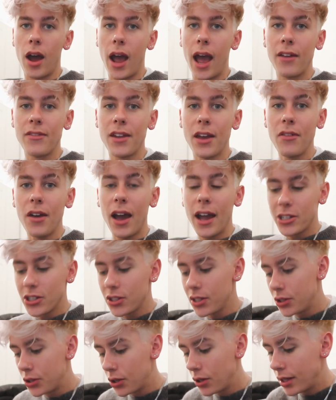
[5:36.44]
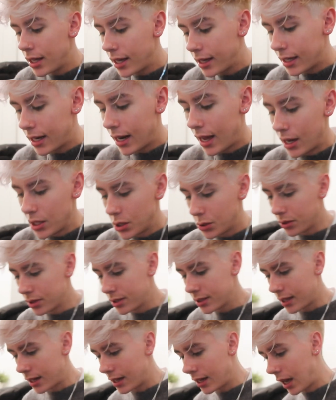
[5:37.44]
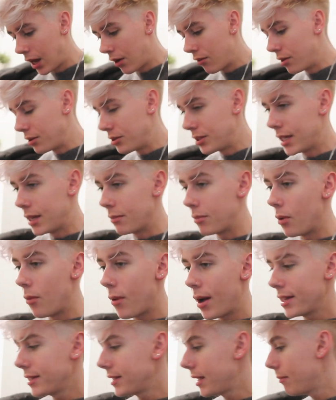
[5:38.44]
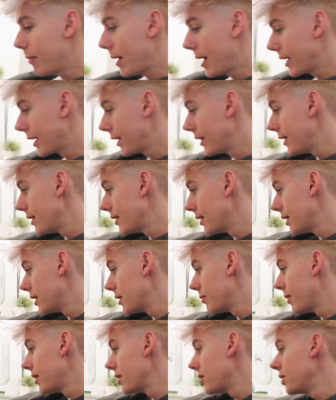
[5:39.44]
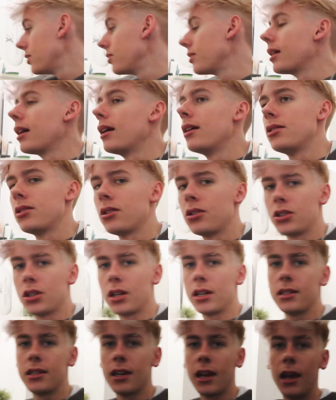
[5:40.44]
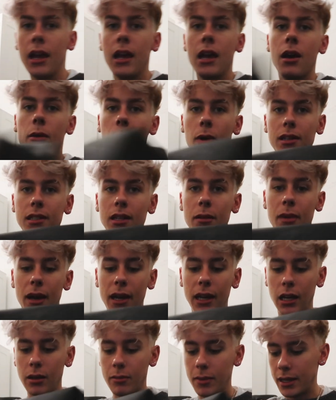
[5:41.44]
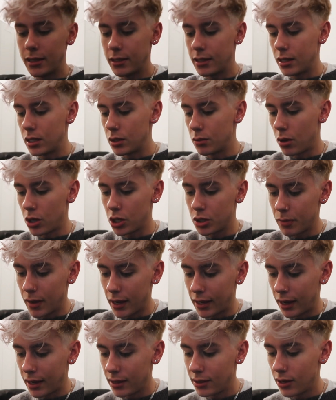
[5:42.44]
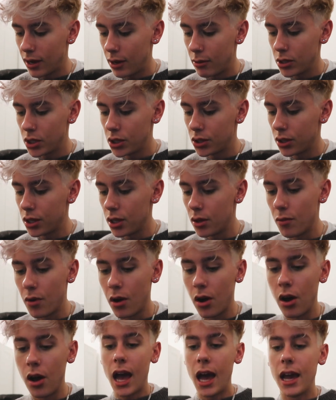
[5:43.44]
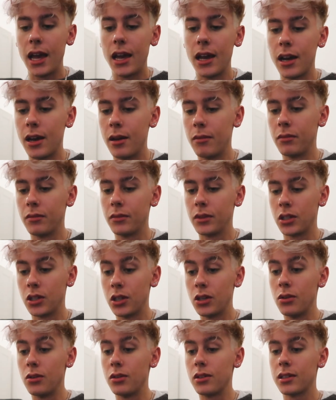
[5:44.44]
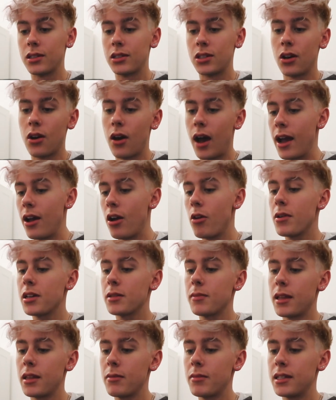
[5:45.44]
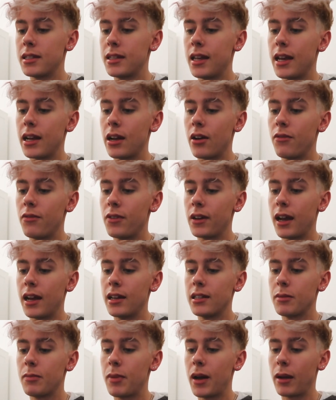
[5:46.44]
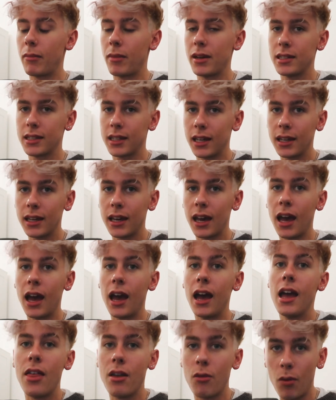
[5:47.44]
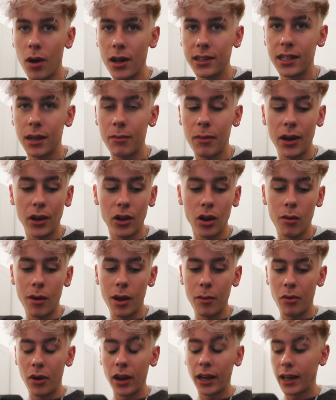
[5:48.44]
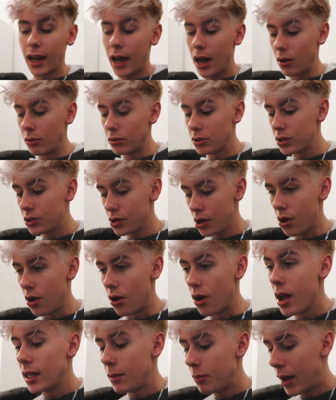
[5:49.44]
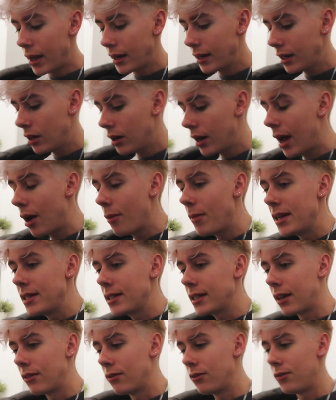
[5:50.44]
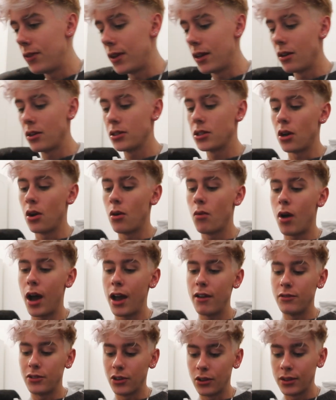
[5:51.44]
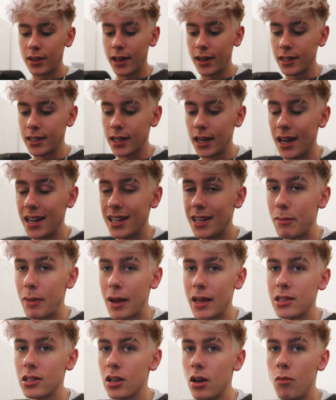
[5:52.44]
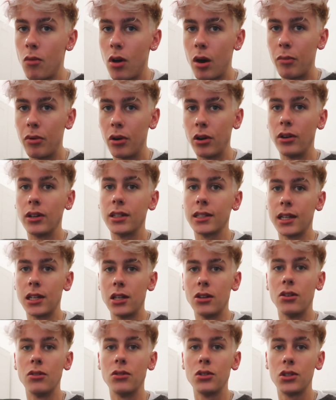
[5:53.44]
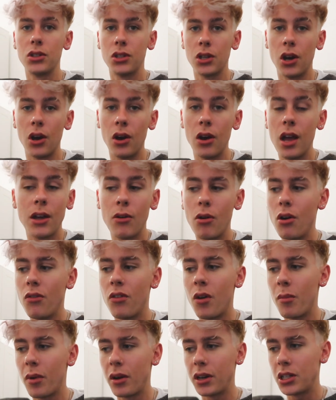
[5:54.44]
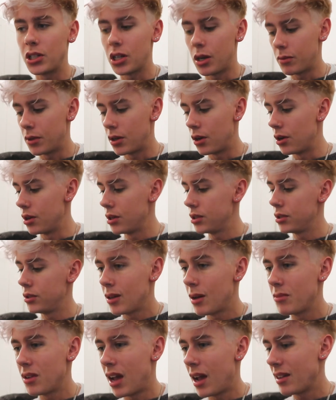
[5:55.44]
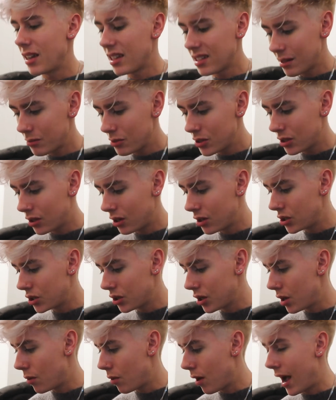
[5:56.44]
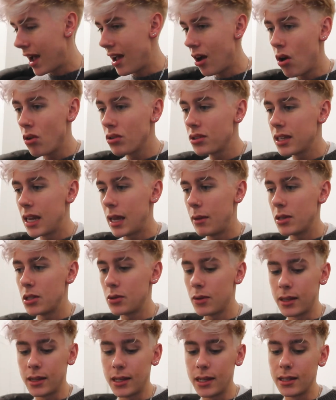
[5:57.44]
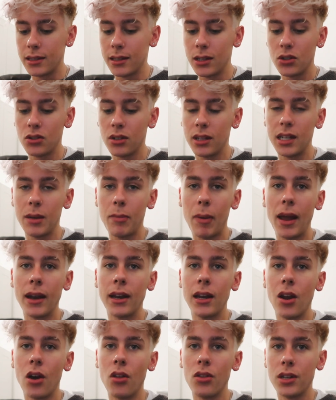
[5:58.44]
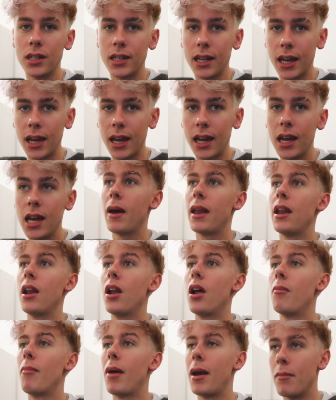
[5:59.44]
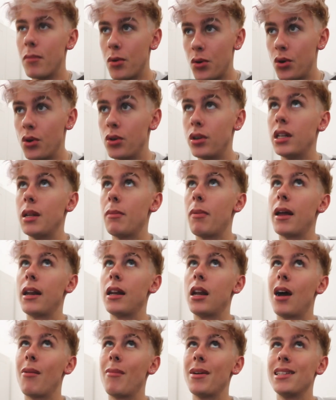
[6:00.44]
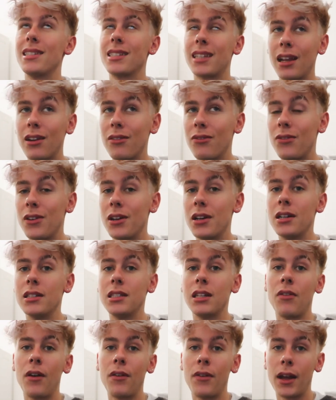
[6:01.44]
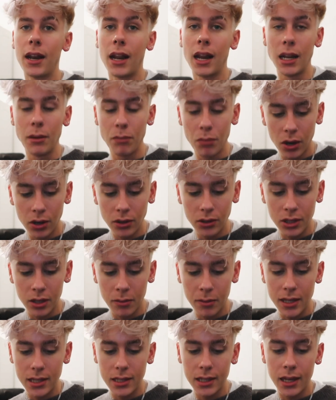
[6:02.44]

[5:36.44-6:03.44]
Right, I've never actually done like an actual skincare routine, but whilst I'm packing these into my suitcase, or should I say, whilst I'm packing them into this wash bag, I thought I would show you what I um use. So I always make the mistake of forgetting forgetting to pack my skincare and then whilst I'm back home I break out. So depending on how my skin feels or what I've done that day depends on what products I use. So they're all from Body Shop though. So I'm, i guess I'm just going to show you what I alternate between these literally depending on the day, depending on my mood, depending how my skin feels, if I've had any products on my